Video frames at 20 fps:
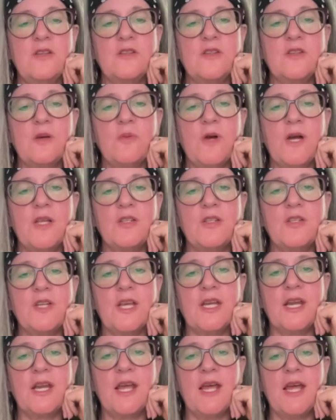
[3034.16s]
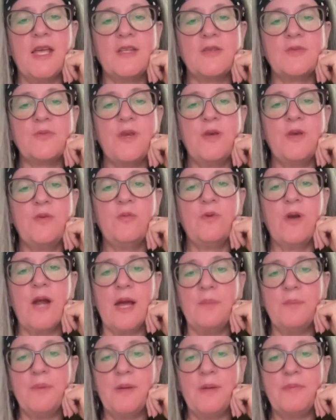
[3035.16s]
you so much. And as we
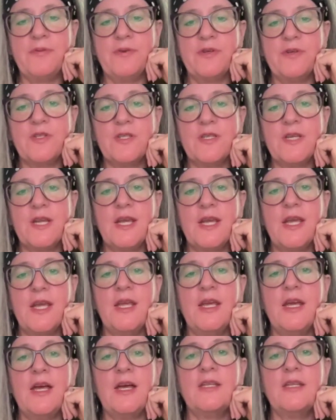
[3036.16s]
wrap up for today,